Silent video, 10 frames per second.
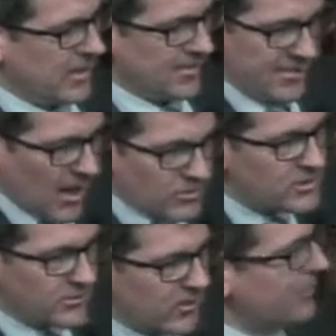
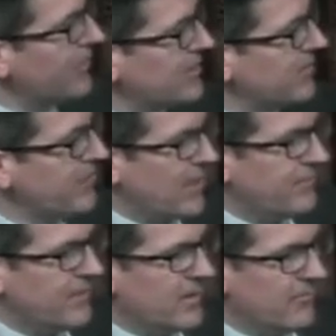thousands of companies have
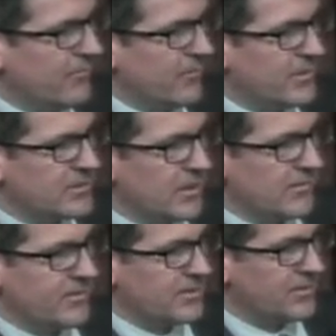benefited from this kind of
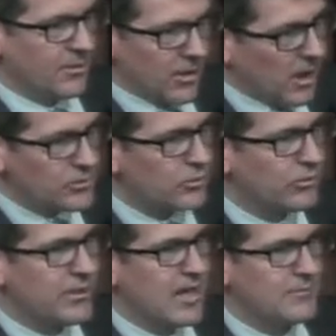things. And there are
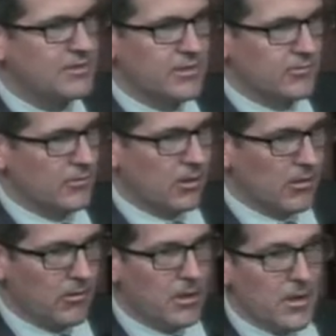household names that you'd
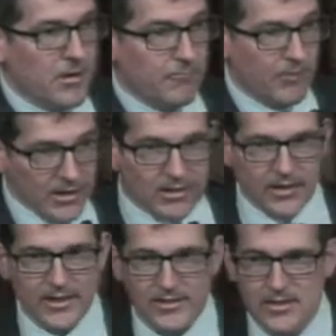all
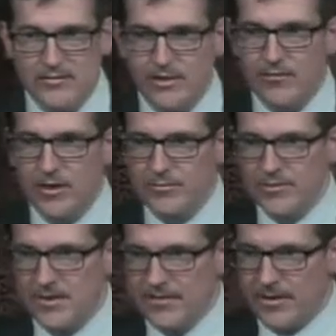recognize as innovative companies
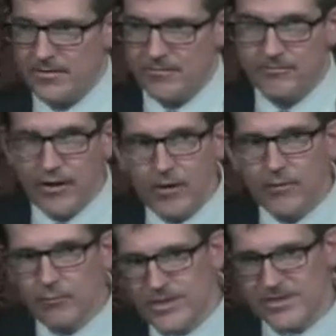that had, at their very
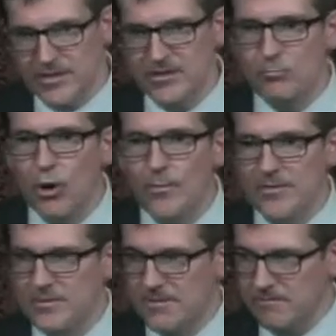riskiest
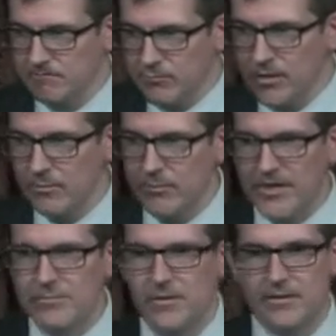moments, had real
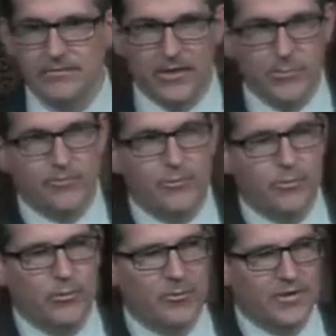respite available from a
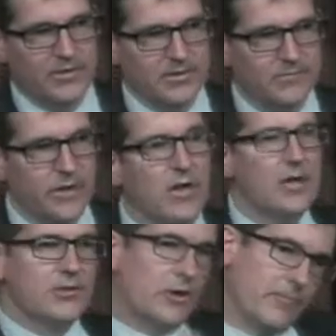program like this.
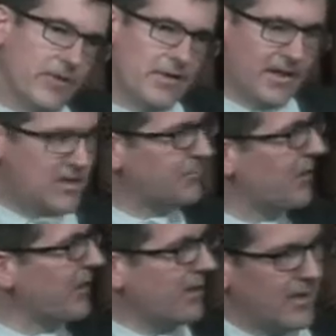So that's
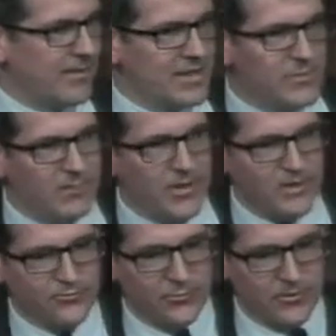my pitch
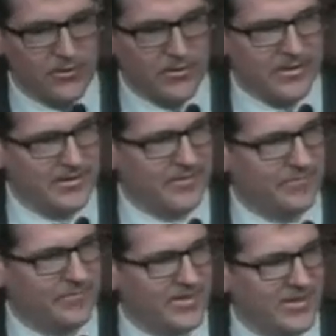
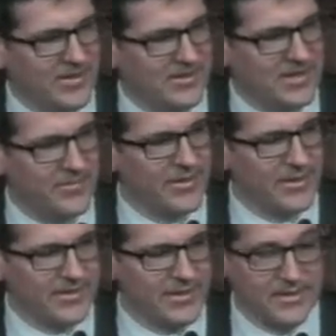for something that
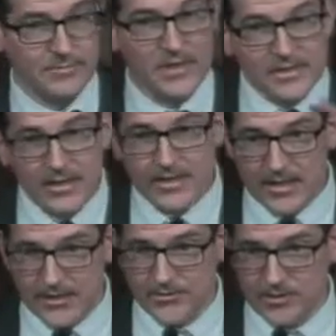I think it's missing in
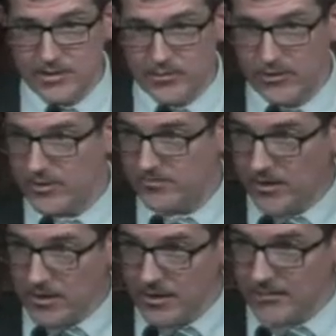the ecosystem here. That's a
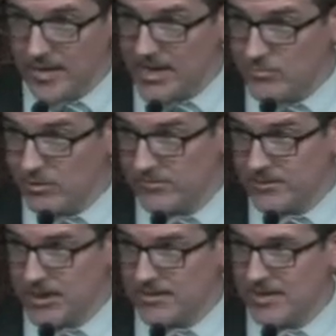very tangible
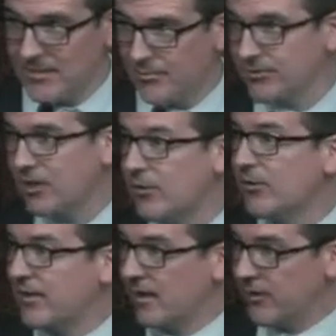example. Talk about
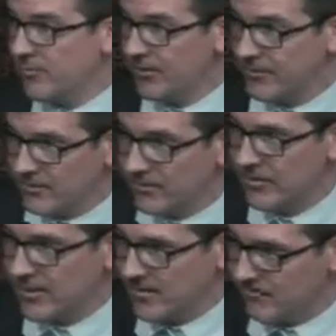getting out of the building and looking
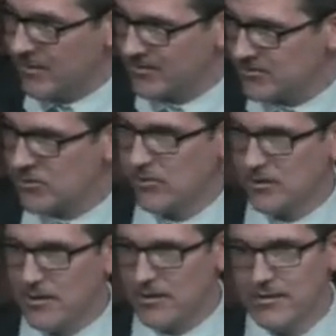at what else is going
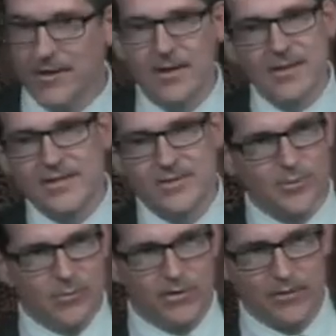on. This is
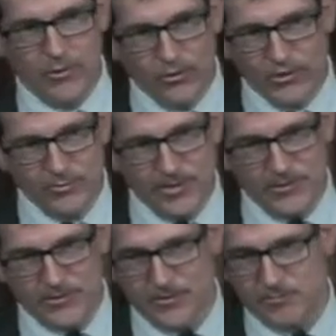probably one of the most
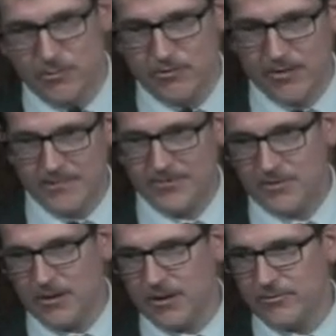researched programs there
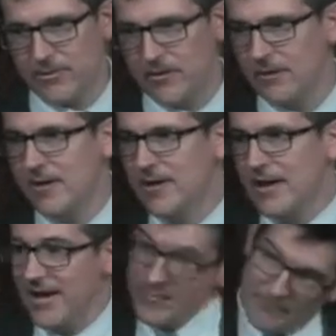are out there.
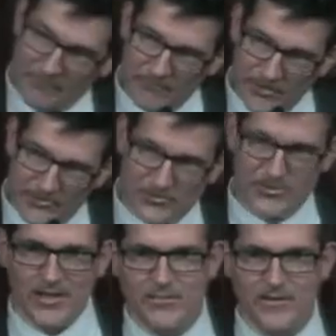And I'm very interested in
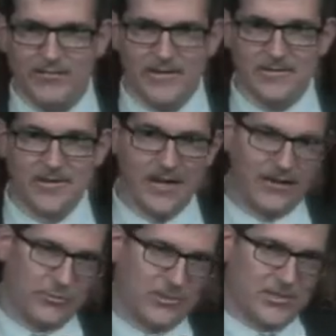helping advance
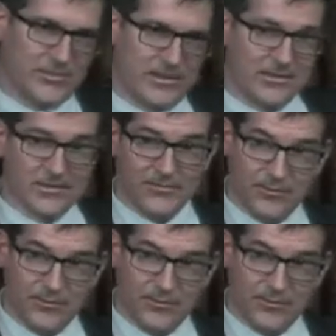Canada towards something like this.